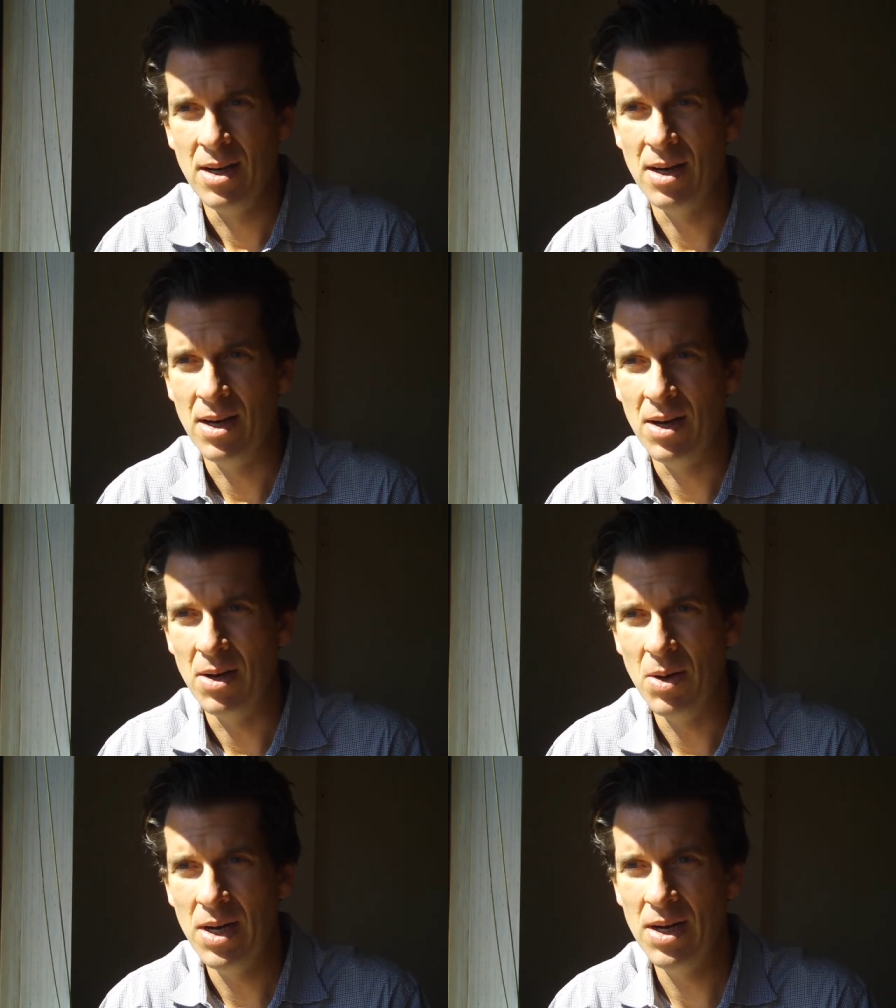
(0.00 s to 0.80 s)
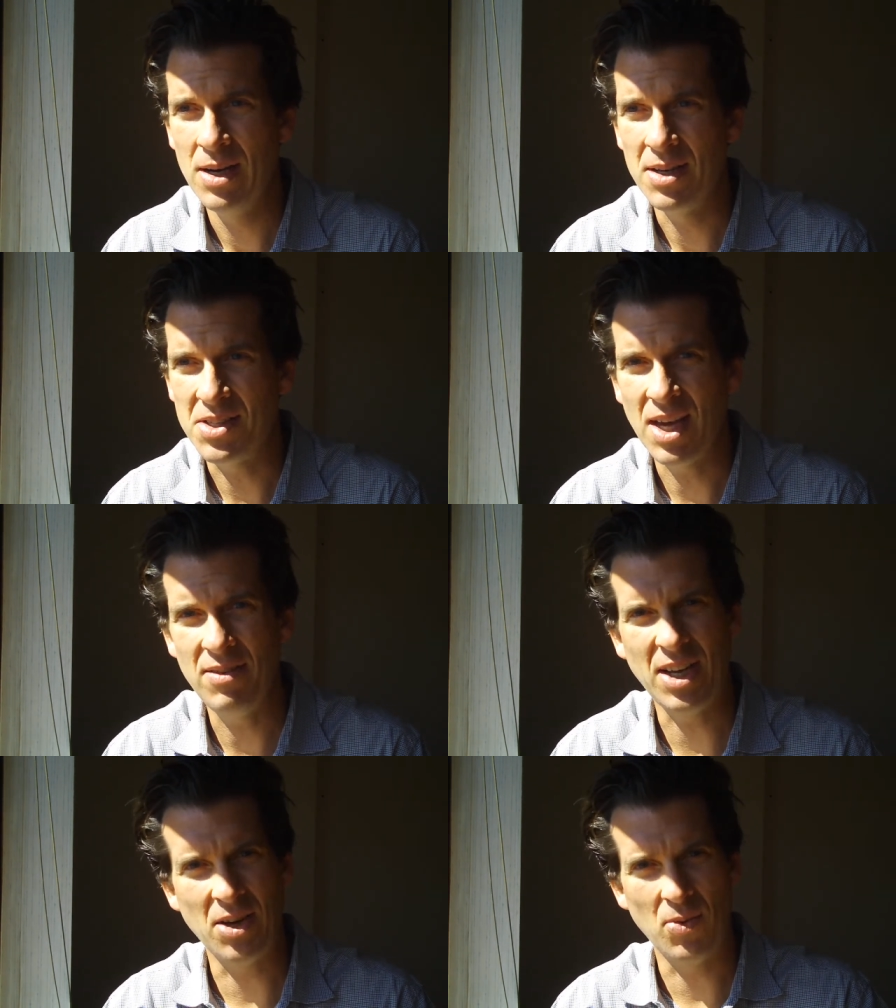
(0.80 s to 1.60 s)
uh oh. It's kind
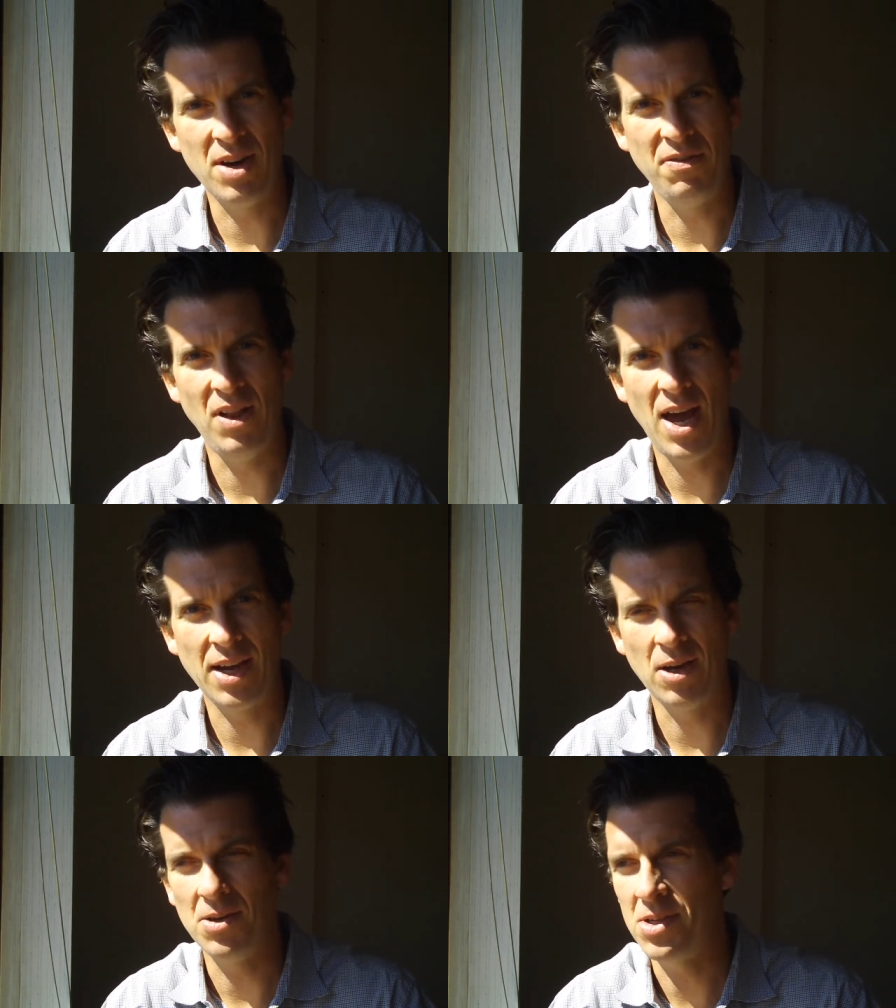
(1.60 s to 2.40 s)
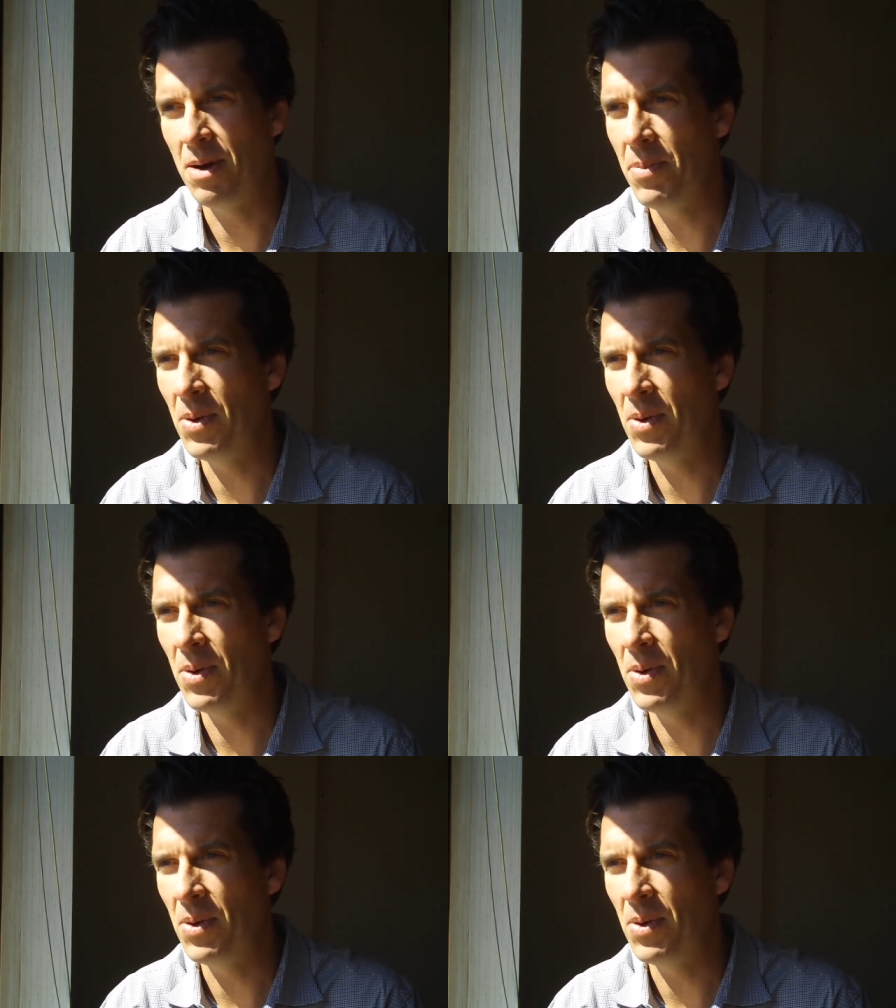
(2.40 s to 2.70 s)
of like a red flag goes up,